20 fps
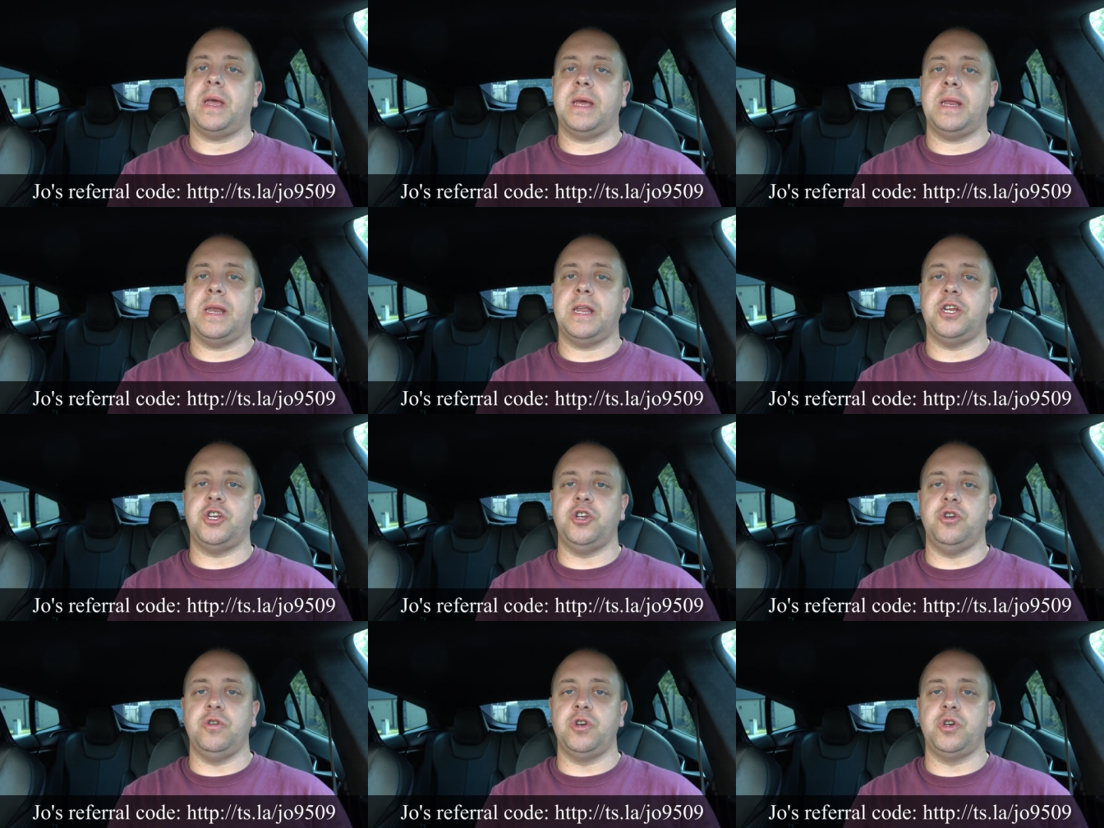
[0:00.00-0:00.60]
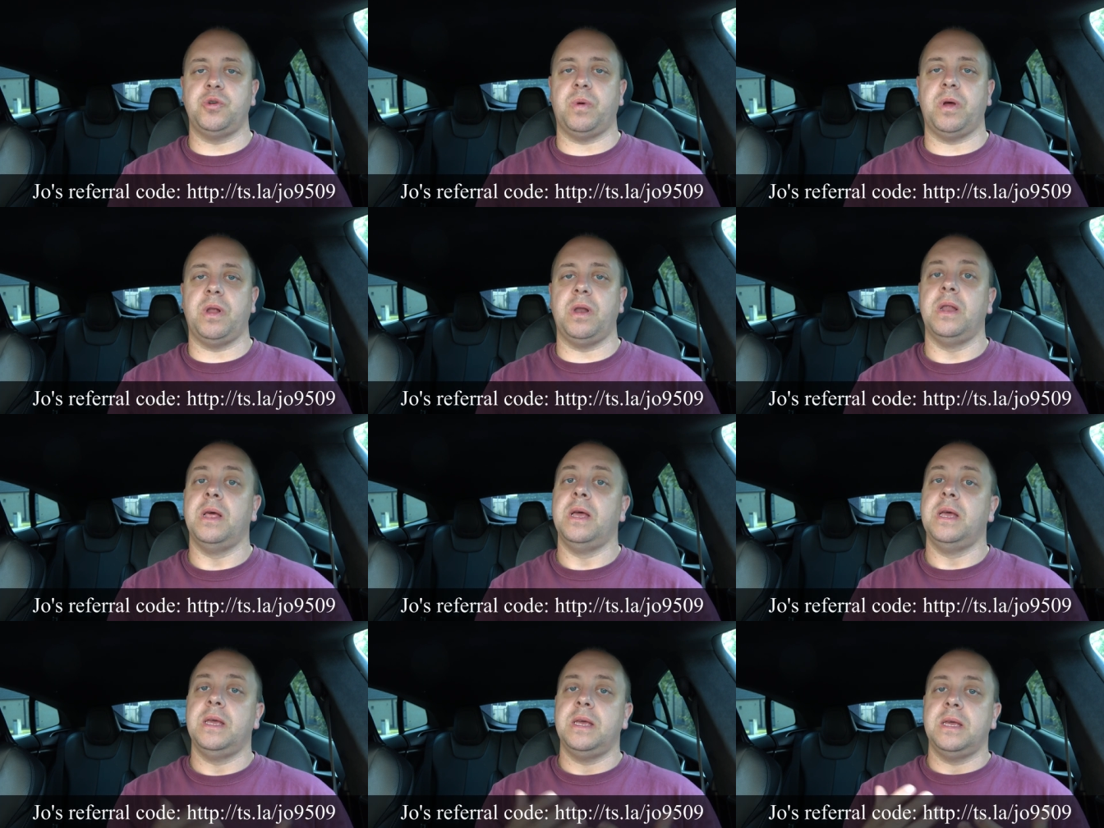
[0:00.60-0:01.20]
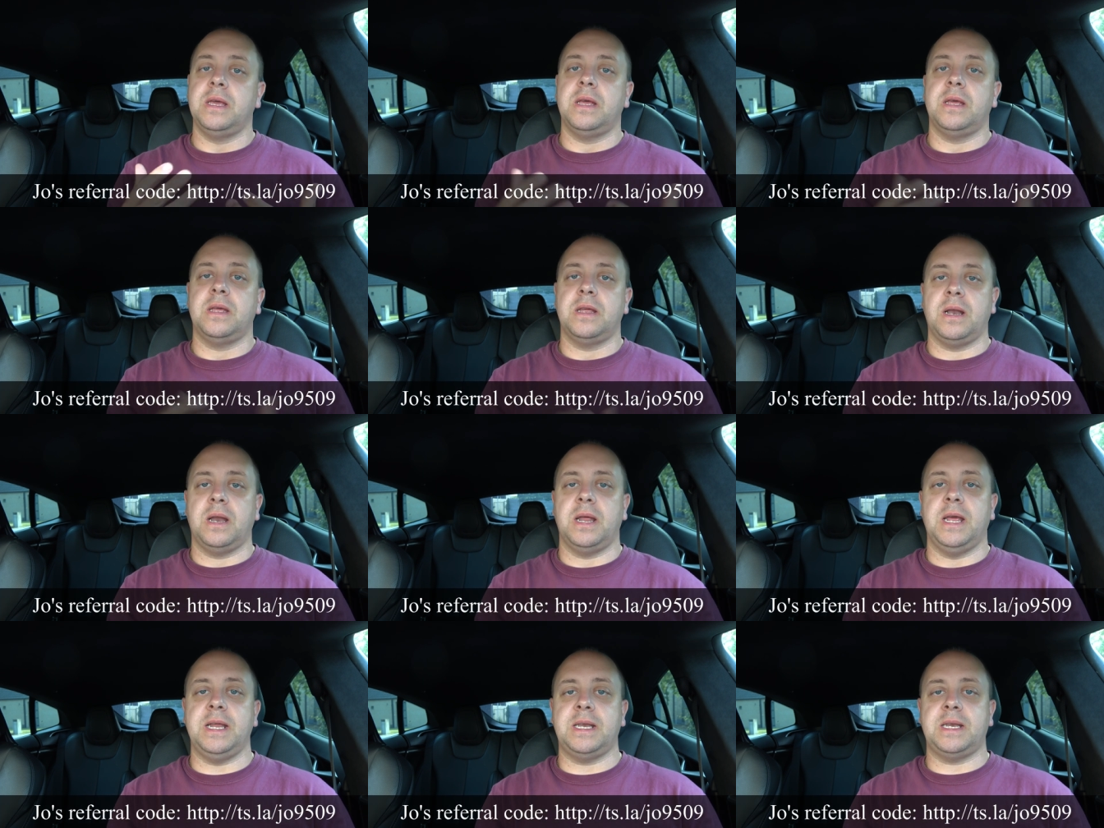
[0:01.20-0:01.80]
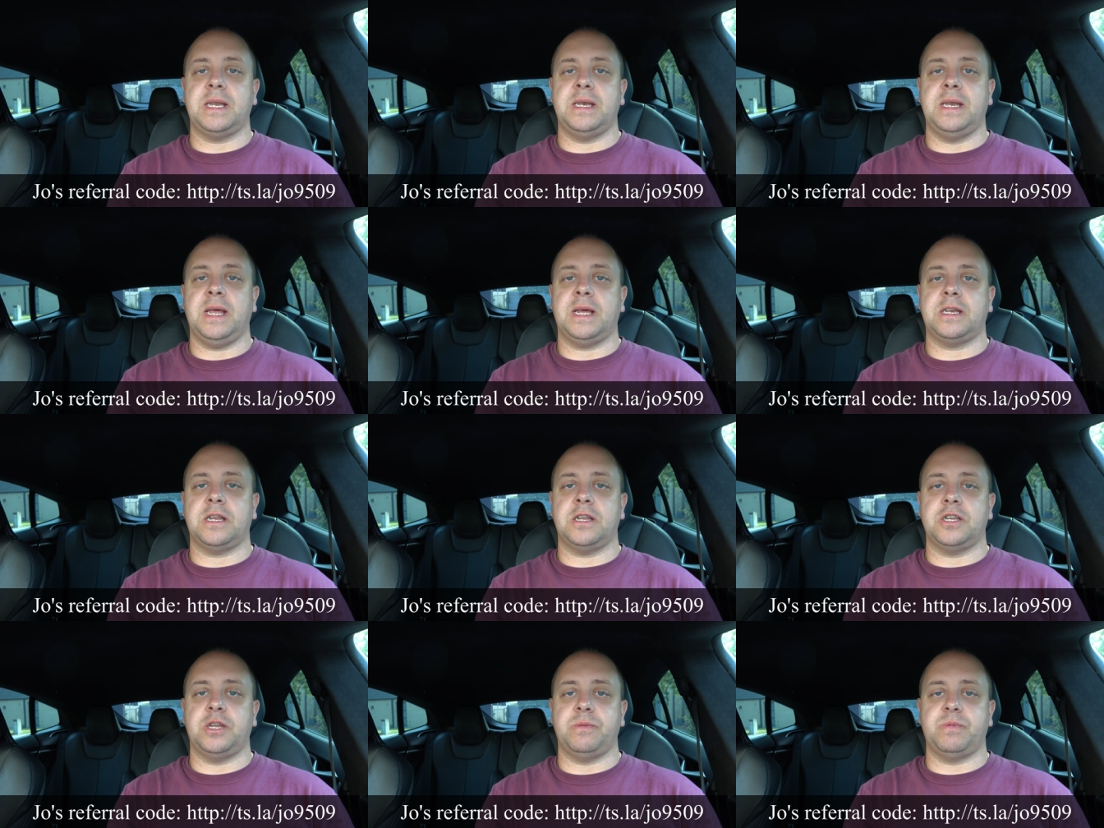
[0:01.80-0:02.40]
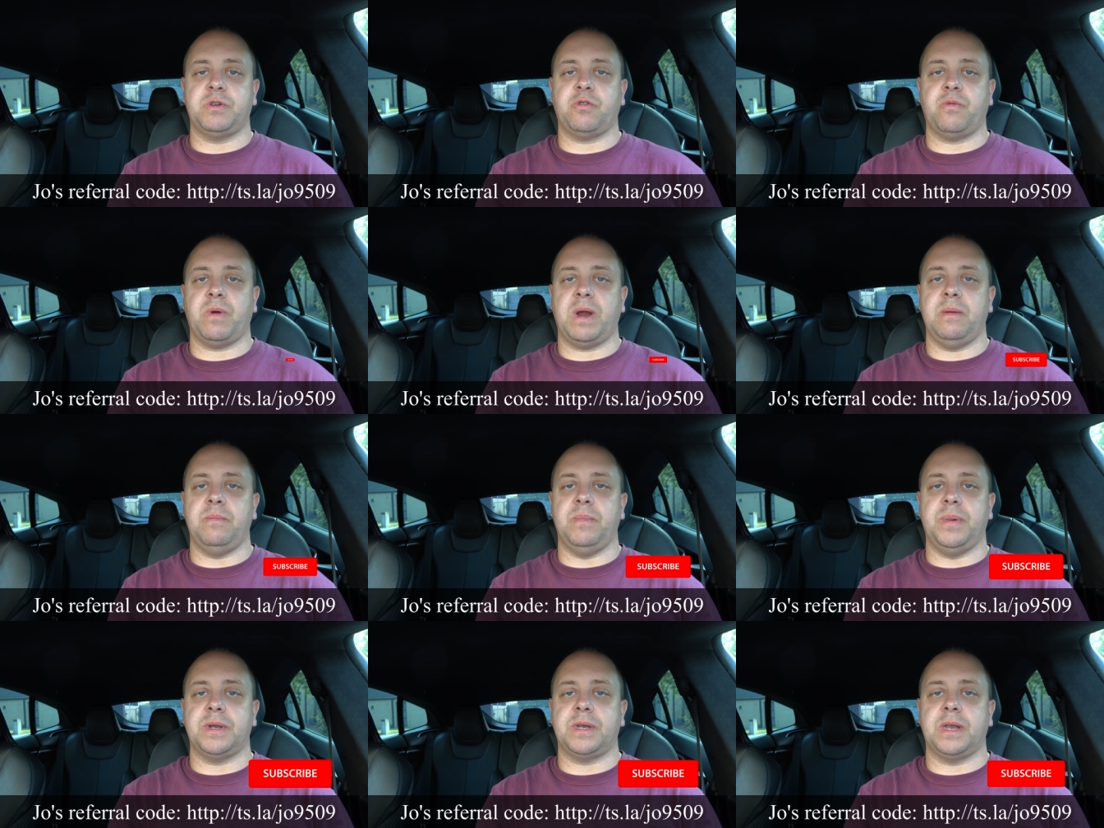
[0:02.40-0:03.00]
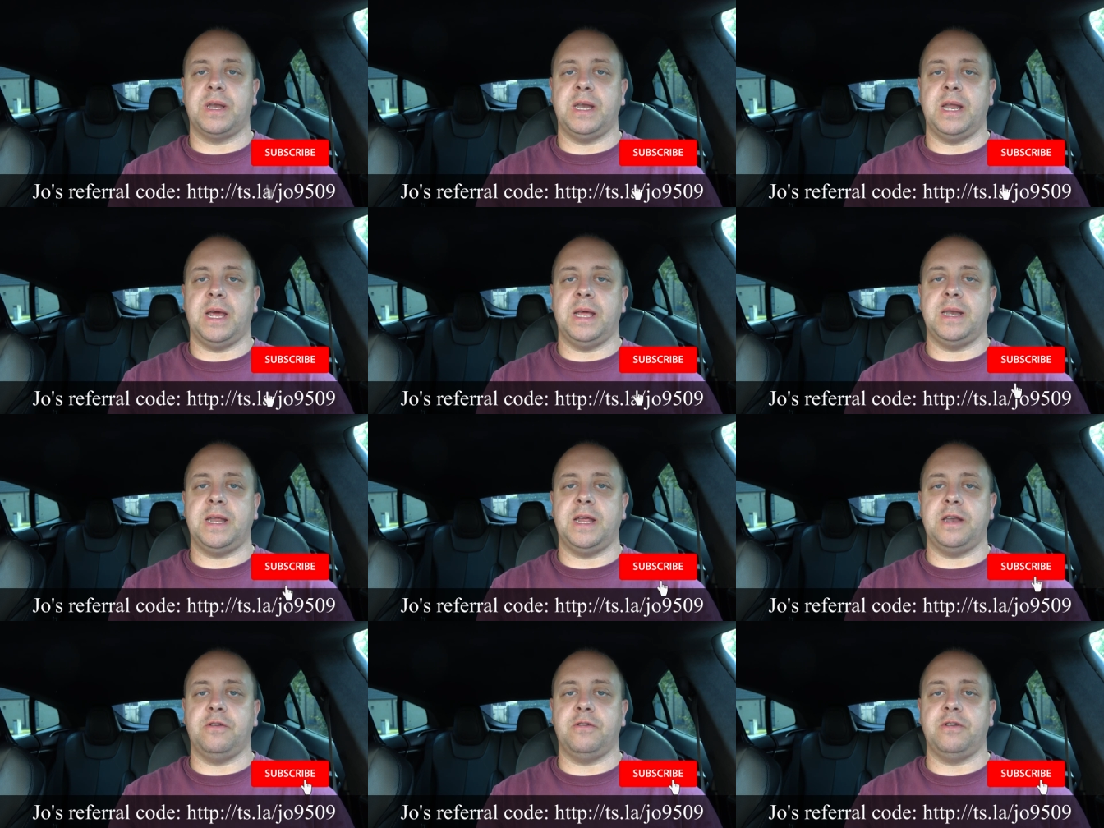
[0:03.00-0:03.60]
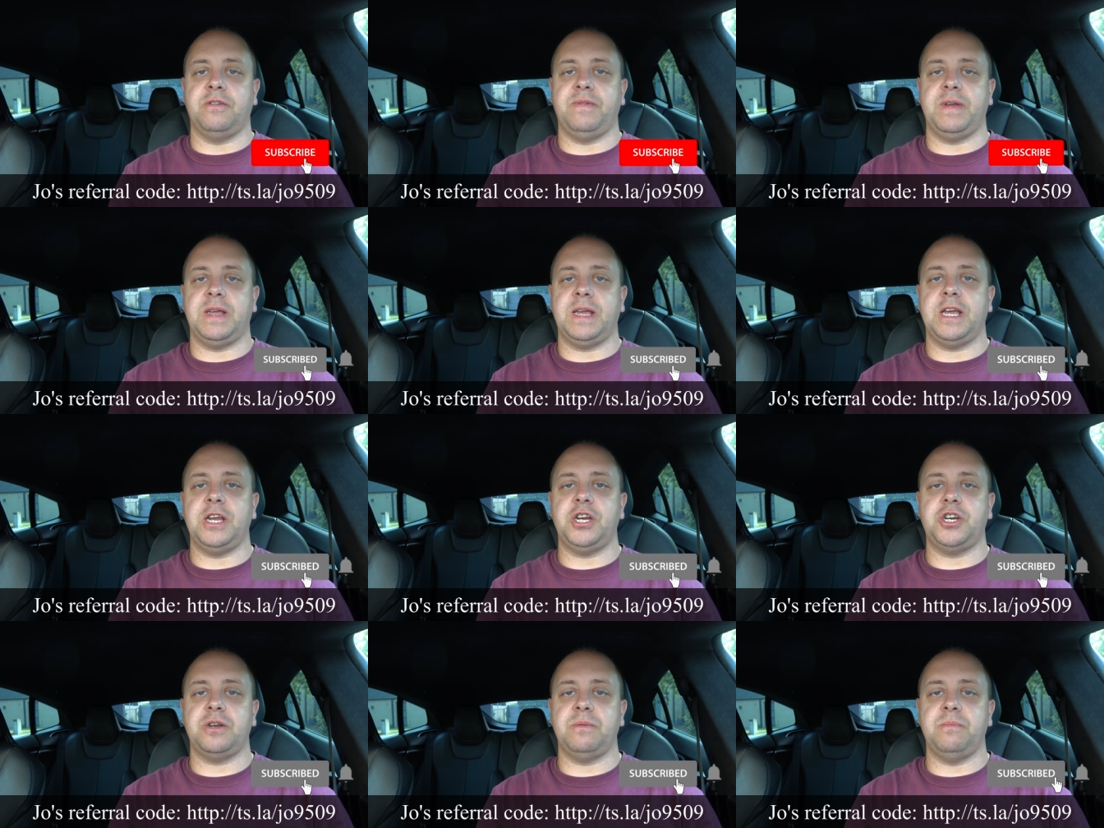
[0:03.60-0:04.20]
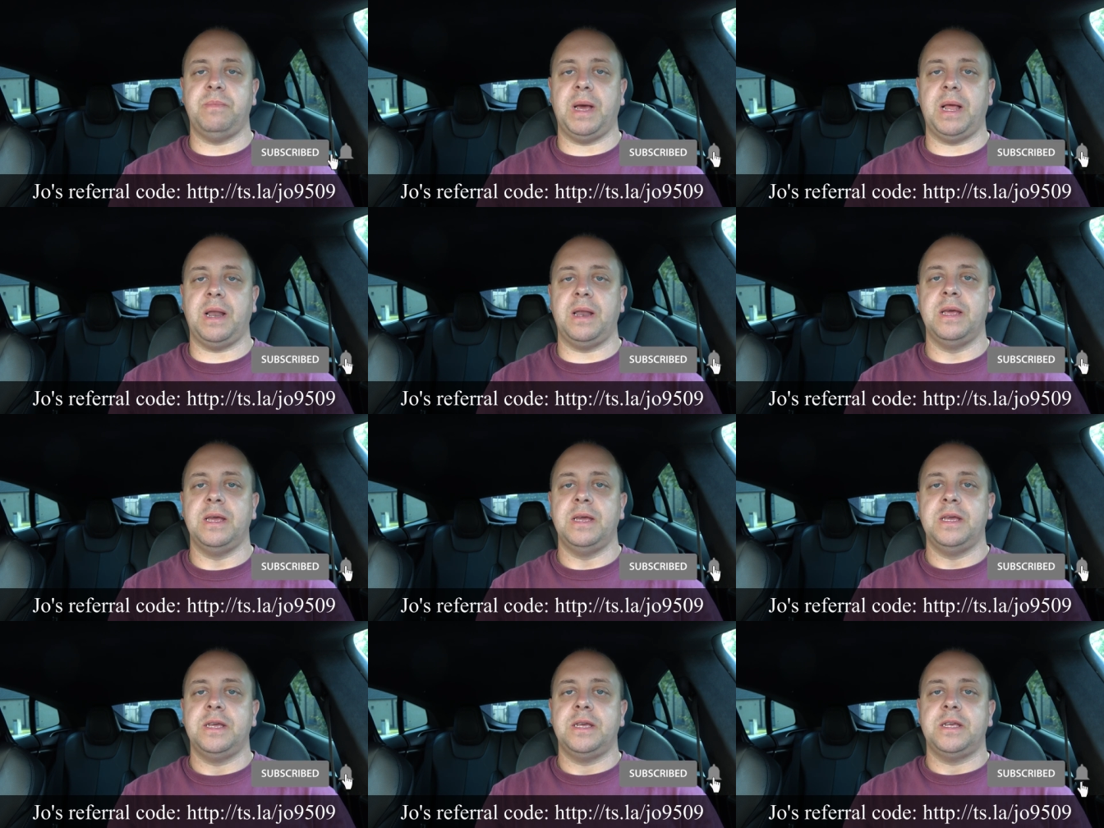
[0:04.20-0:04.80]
And as usual, hit that subscribe button and that notification bell